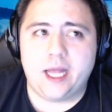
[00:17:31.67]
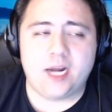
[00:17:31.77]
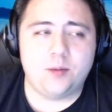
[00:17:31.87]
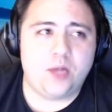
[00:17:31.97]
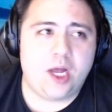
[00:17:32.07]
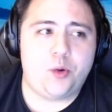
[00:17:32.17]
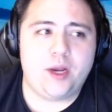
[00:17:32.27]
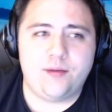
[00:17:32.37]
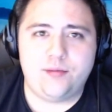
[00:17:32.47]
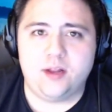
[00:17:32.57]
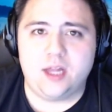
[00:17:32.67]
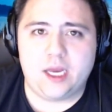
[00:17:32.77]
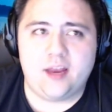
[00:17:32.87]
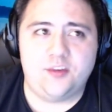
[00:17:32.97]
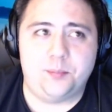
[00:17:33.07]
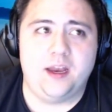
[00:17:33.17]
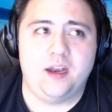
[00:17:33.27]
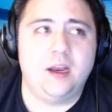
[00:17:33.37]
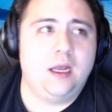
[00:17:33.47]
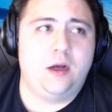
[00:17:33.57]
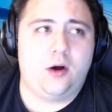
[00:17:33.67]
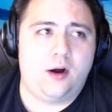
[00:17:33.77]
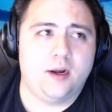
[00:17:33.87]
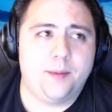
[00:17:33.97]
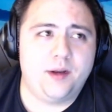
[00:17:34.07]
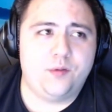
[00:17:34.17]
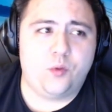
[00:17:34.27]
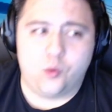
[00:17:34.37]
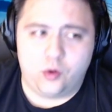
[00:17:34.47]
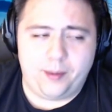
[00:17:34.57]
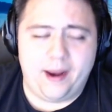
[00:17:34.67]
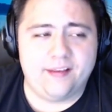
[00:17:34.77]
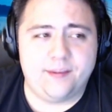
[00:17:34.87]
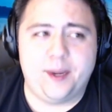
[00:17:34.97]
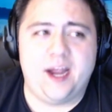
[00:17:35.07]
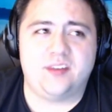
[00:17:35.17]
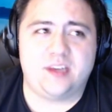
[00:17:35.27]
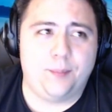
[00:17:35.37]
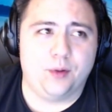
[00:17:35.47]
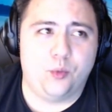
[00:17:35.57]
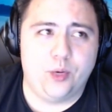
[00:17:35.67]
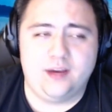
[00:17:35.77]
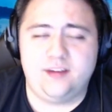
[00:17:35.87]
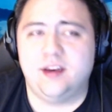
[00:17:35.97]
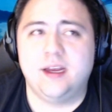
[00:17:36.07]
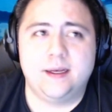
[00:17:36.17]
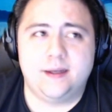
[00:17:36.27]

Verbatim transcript: Adam Lowry, I feel like, has been on a bit of a warpath the past couple of weeks.